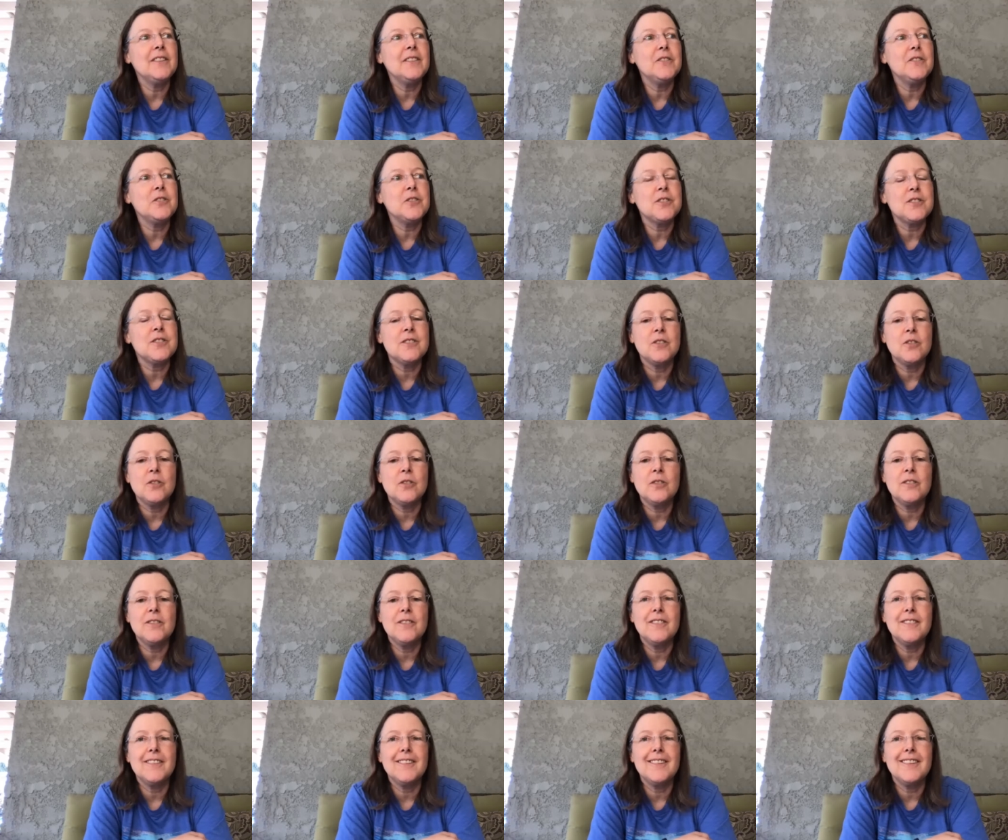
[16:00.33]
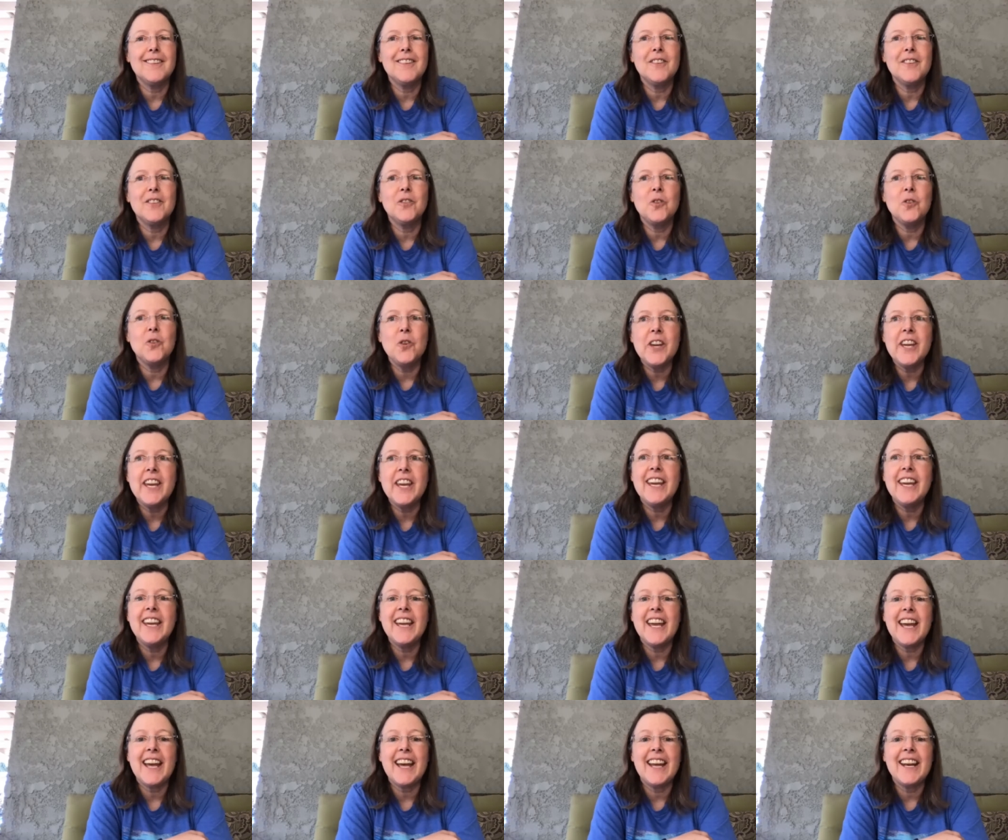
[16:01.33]
just
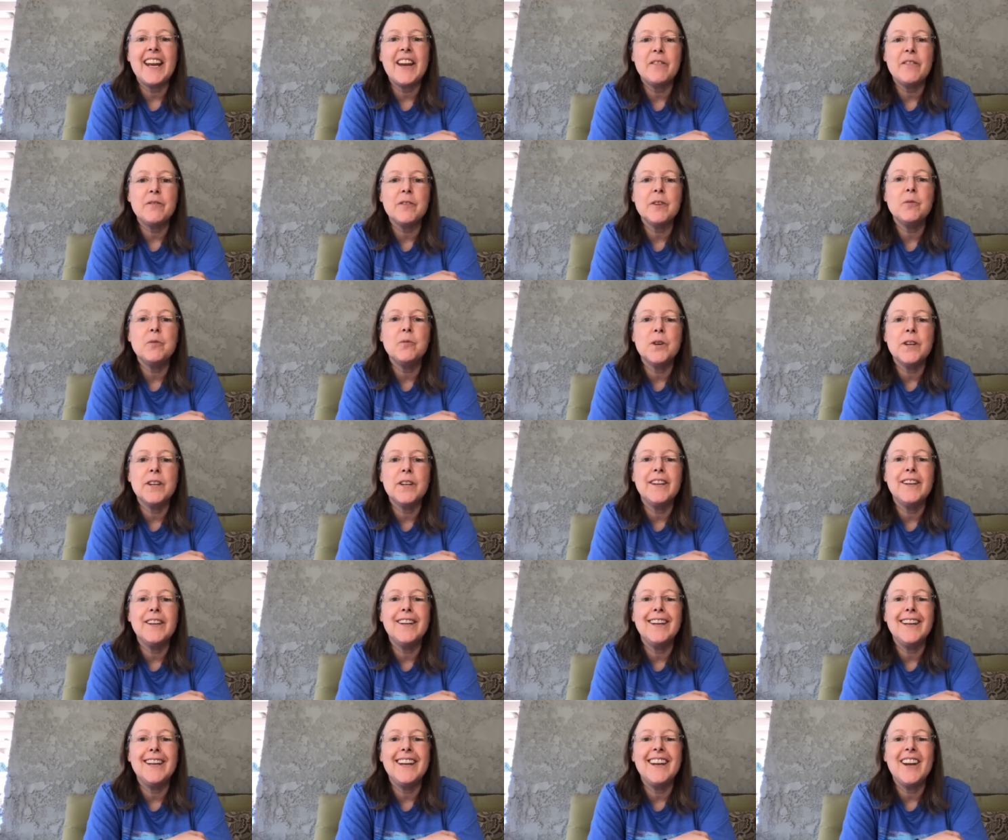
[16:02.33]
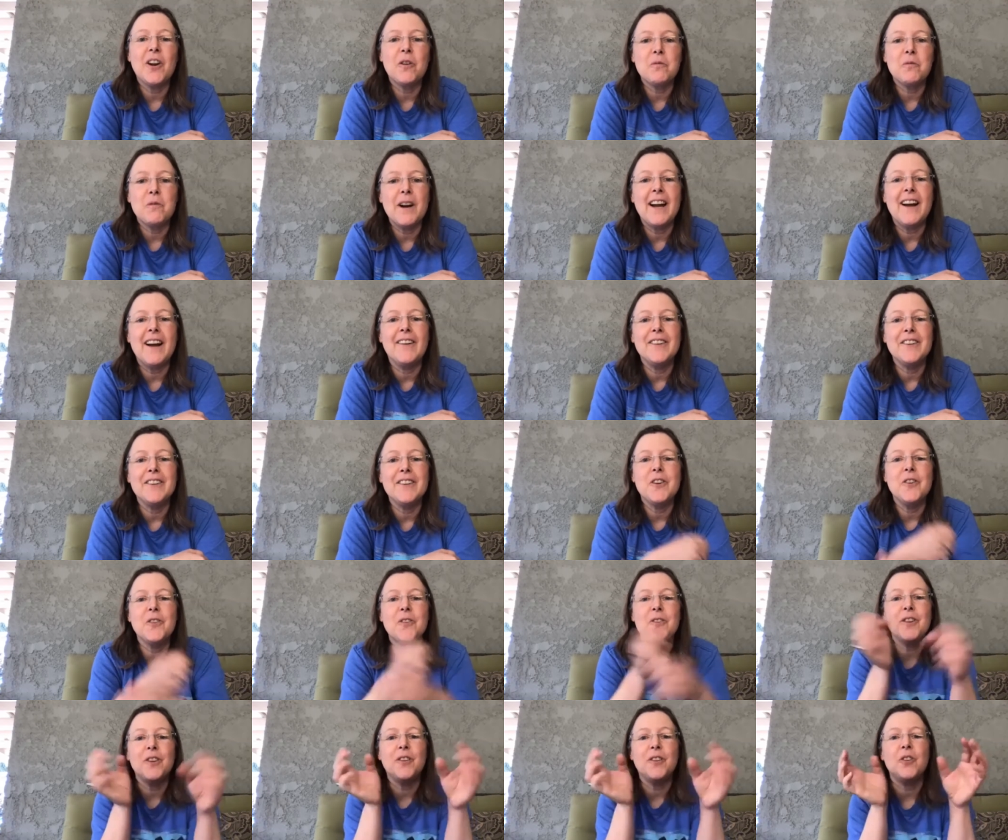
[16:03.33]
looking at everyone around, you
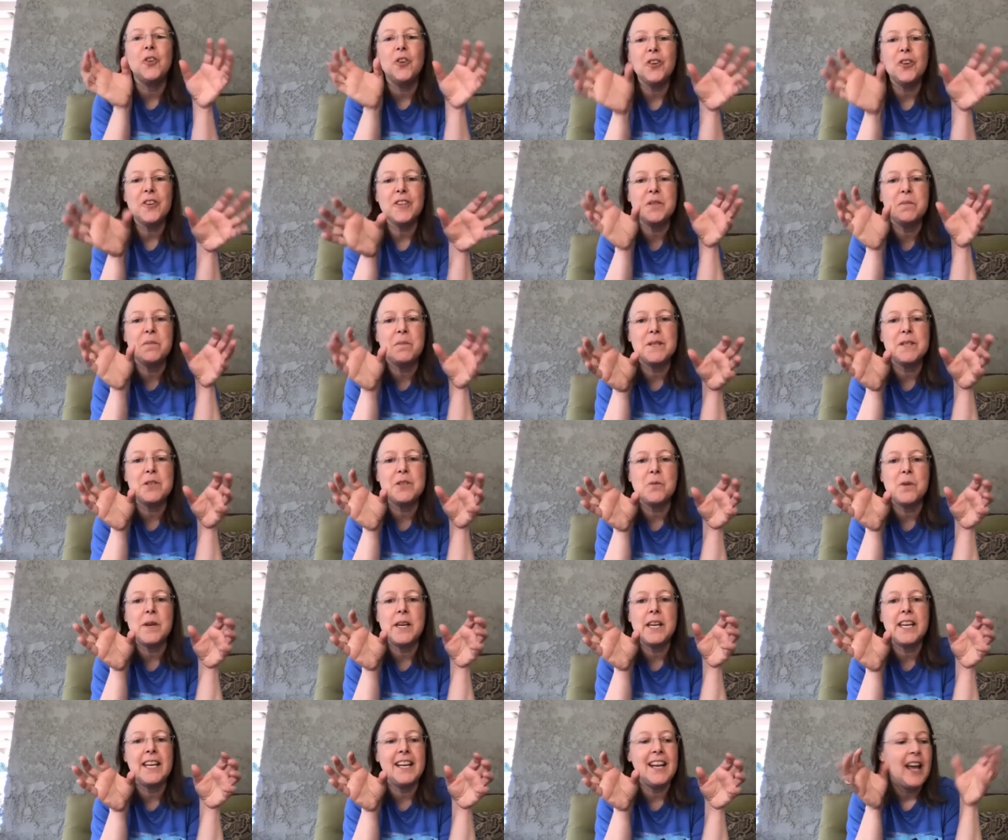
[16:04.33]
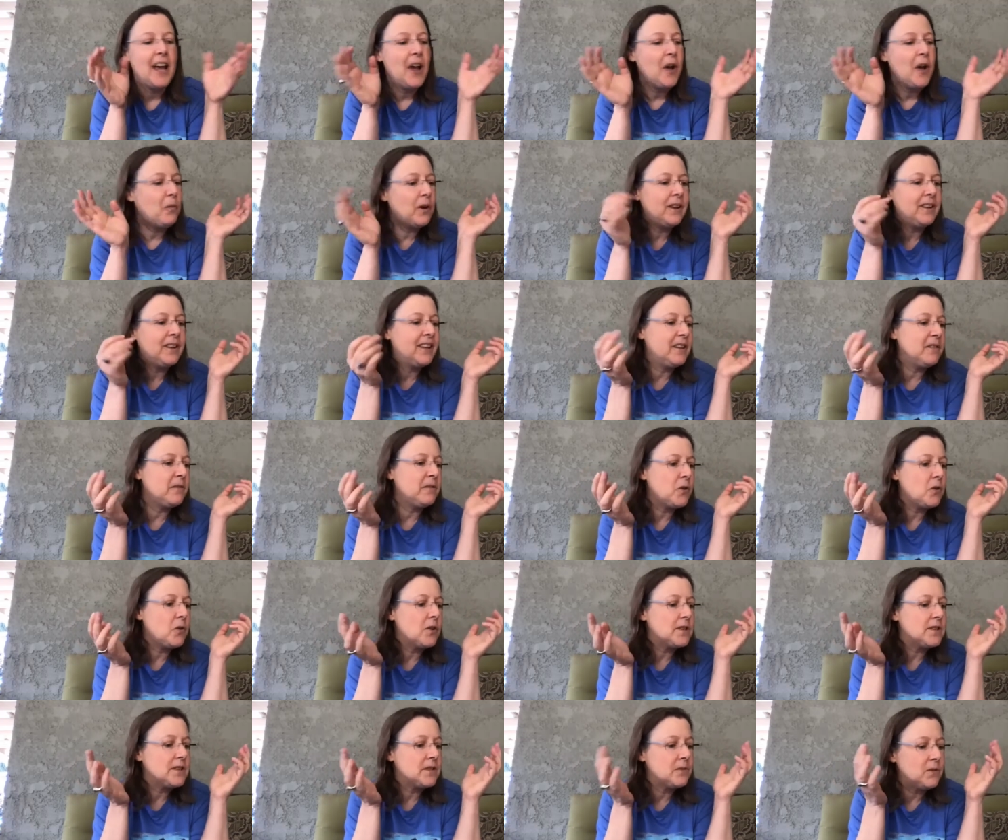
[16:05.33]
know, the looks between, well, and of
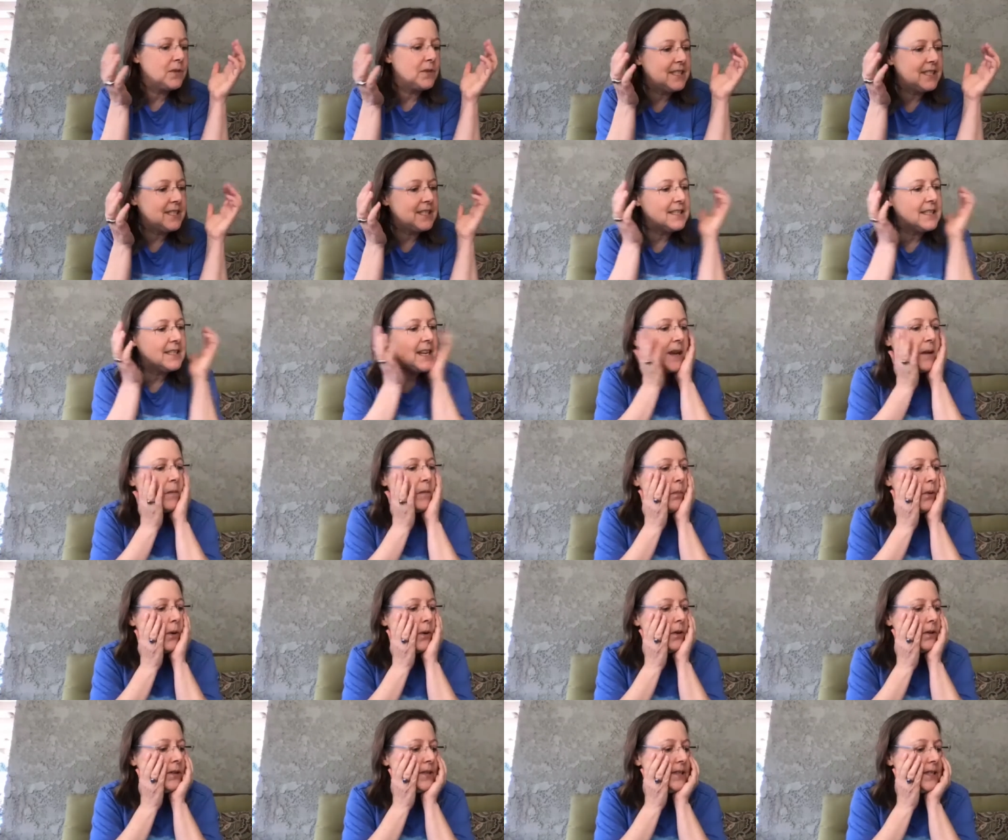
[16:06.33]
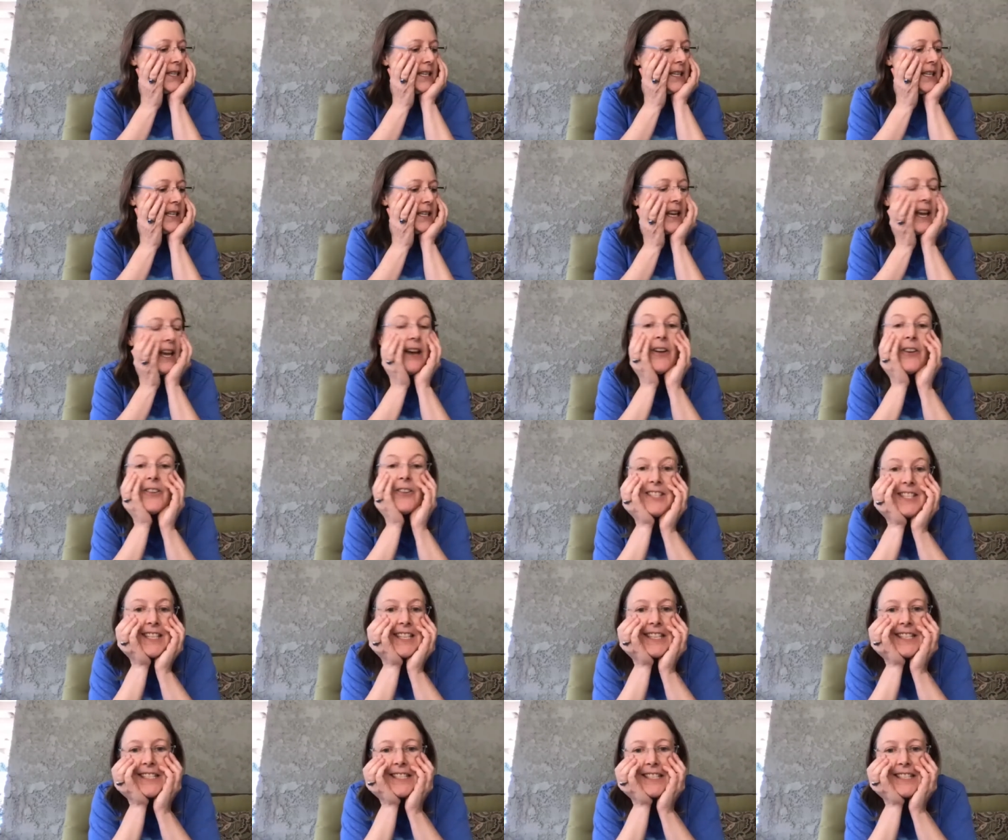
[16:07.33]
course, what's his name? Percy Helton